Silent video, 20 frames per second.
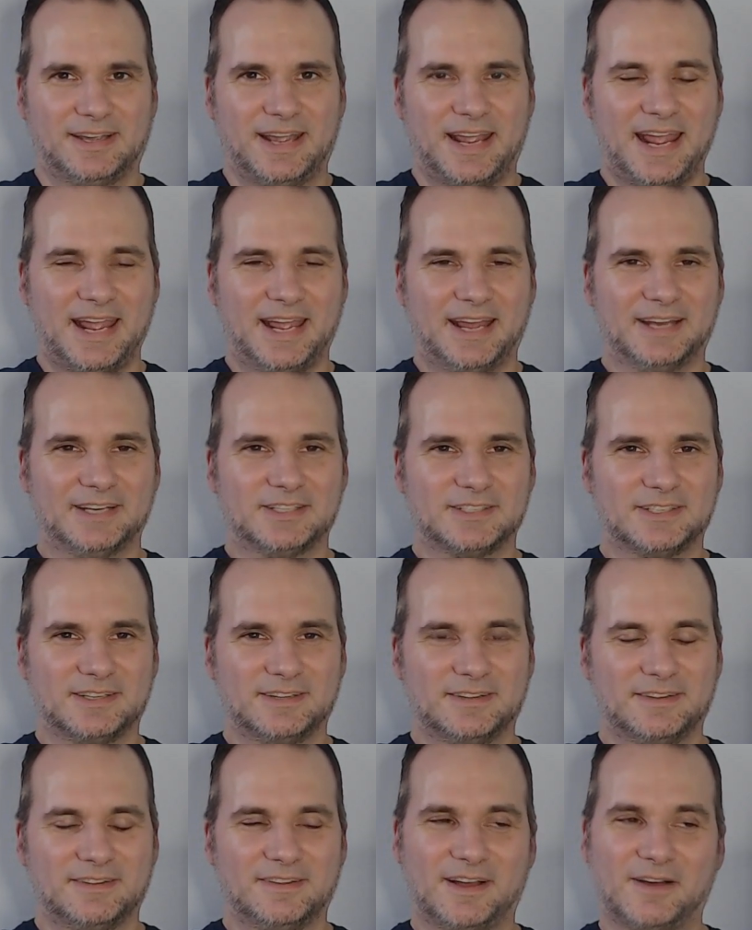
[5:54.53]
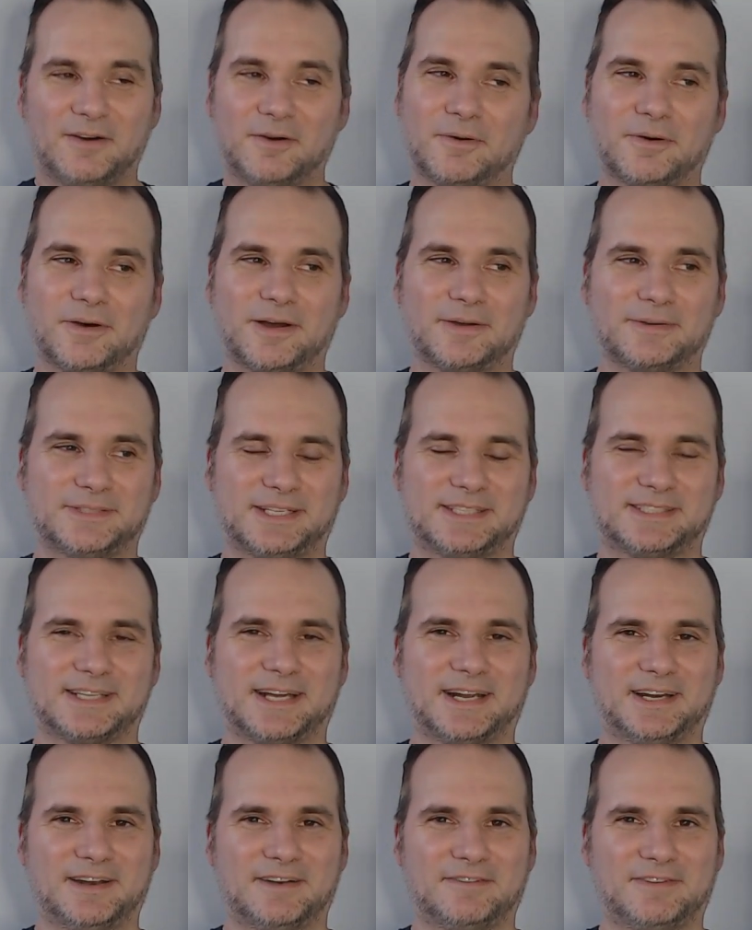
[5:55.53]
And oh, I was
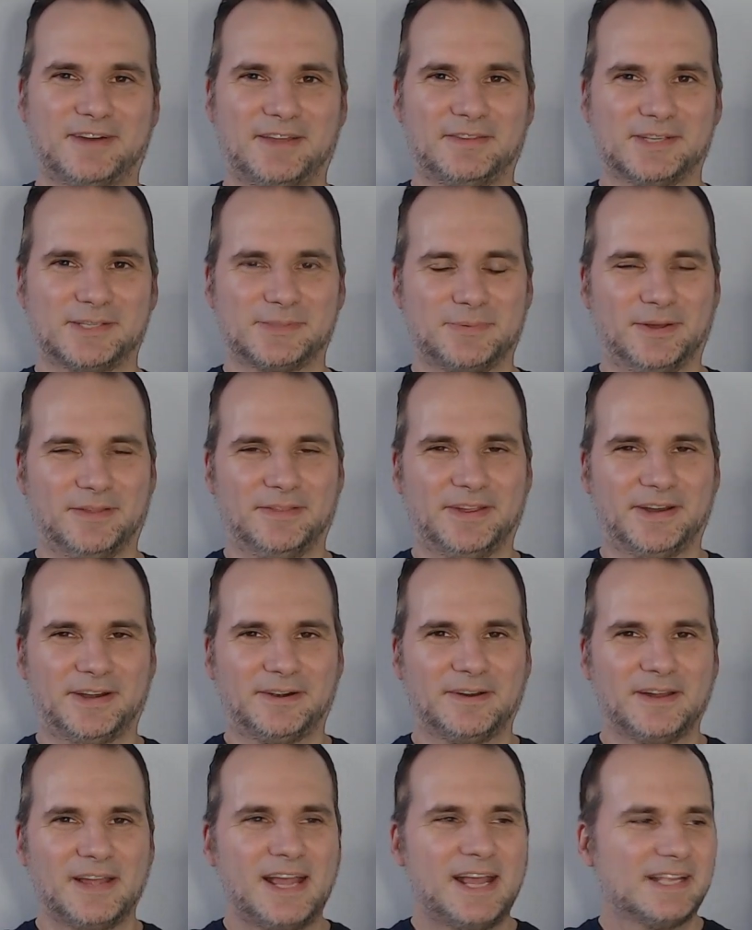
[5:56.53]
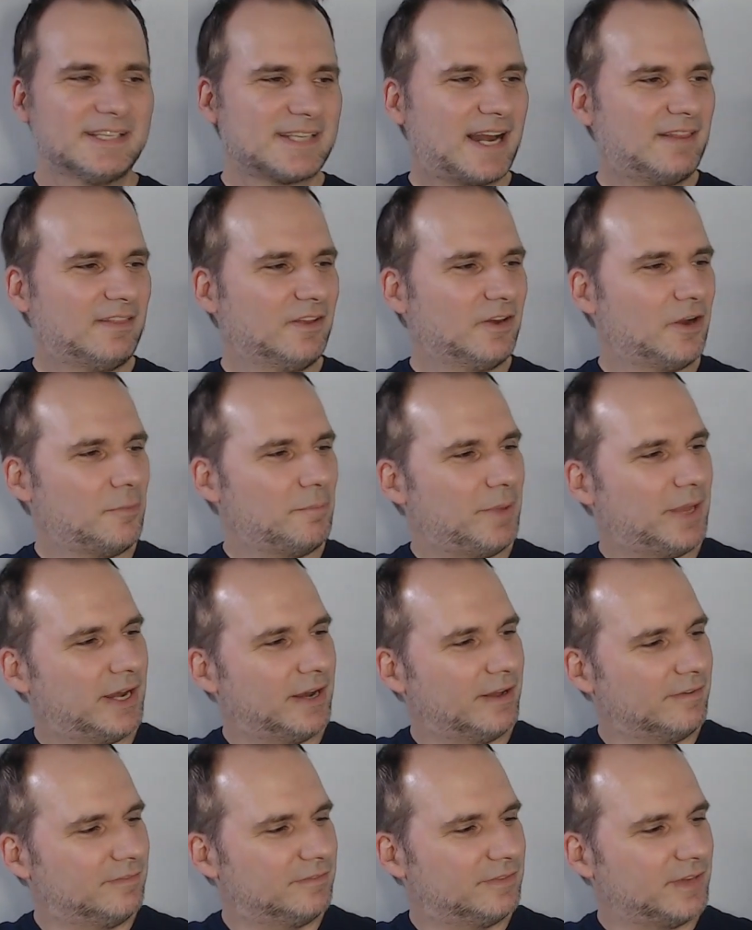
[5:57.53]
excited to find this one there. It's got a little bit
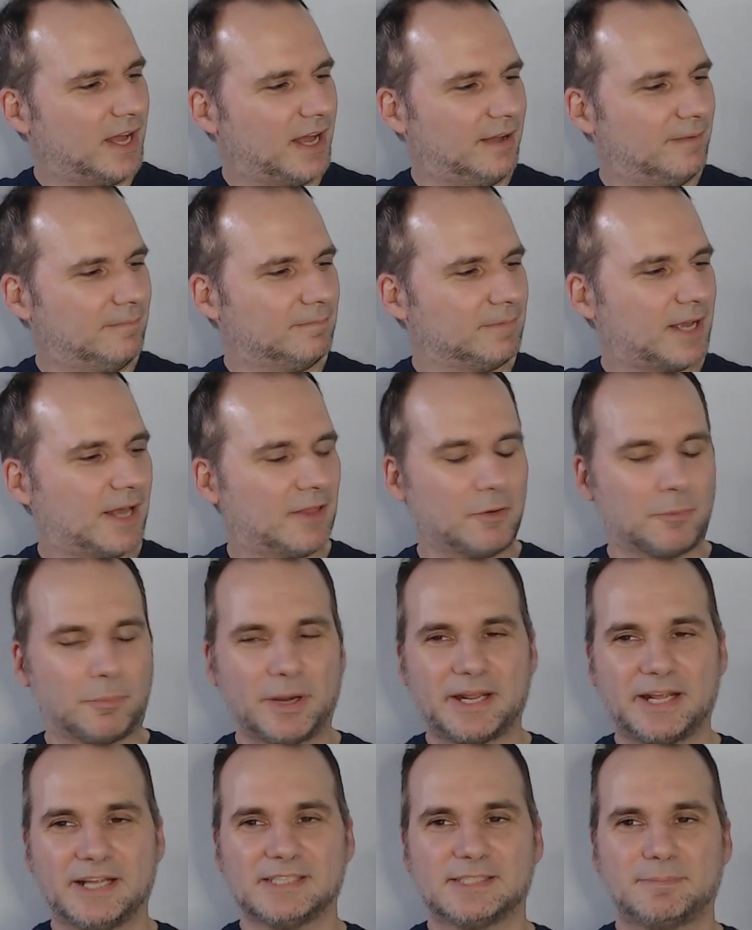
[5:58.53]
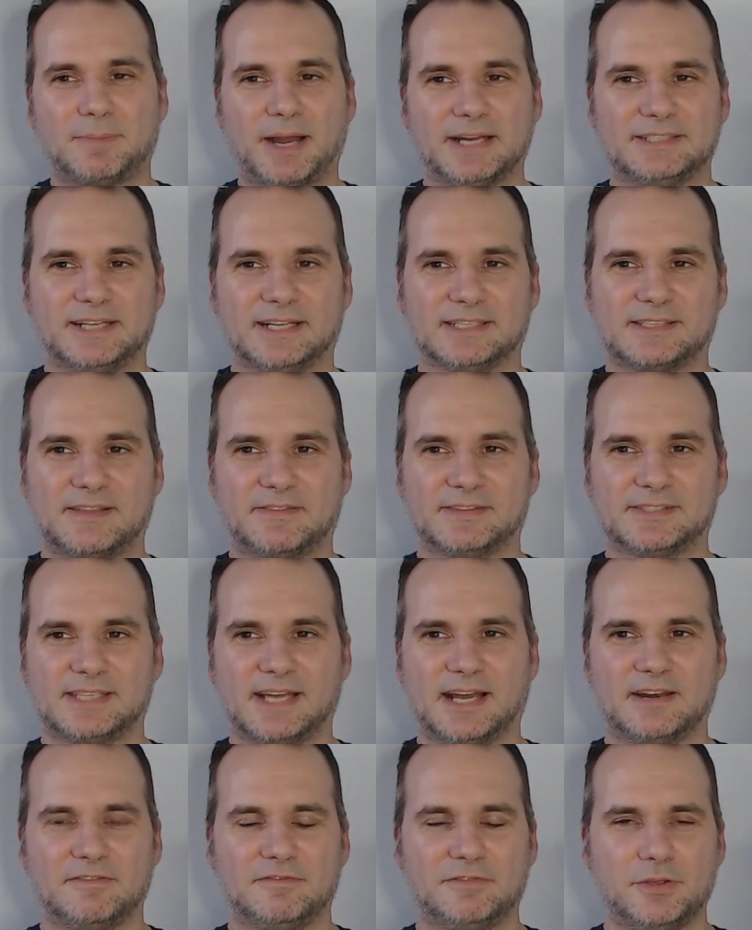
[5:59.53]
of um, color breaking spine ticks on the
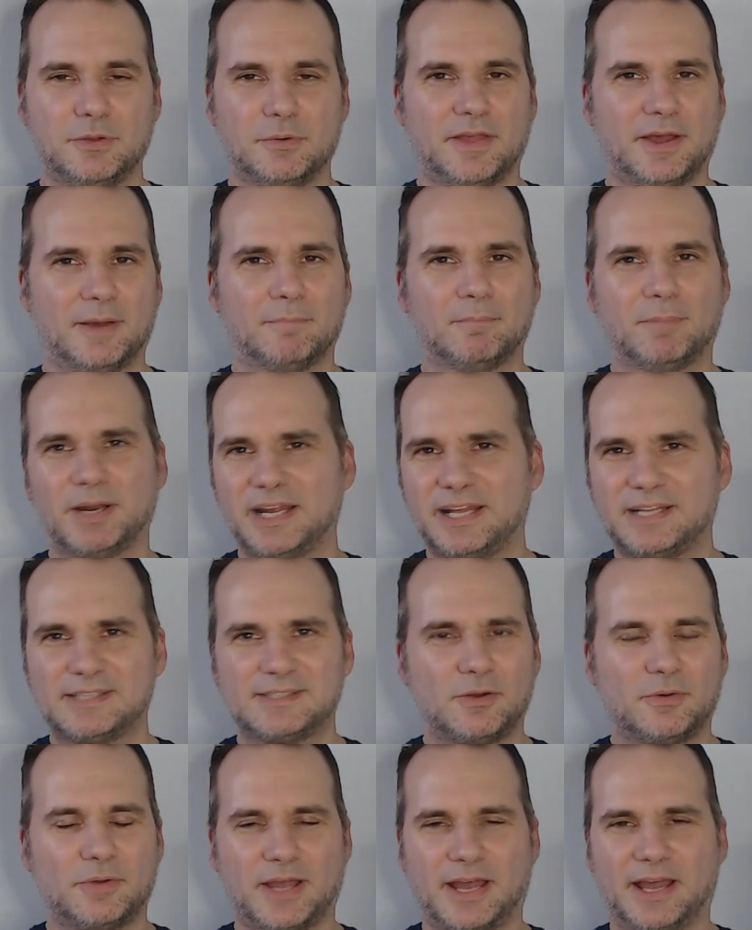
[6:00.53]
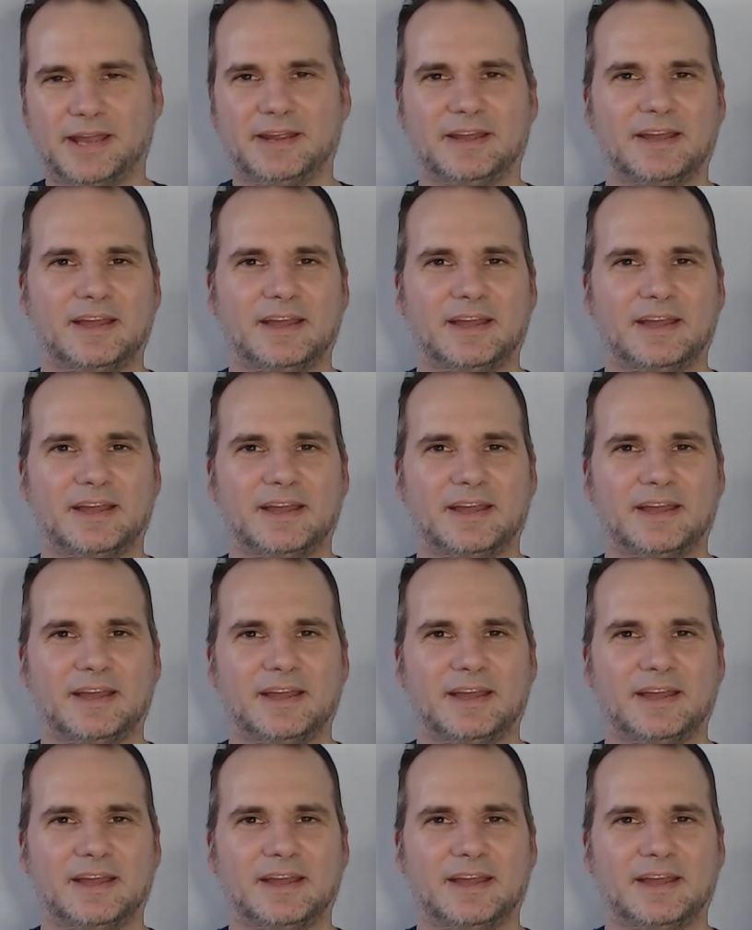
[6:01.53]
side, a few of them, but it's okay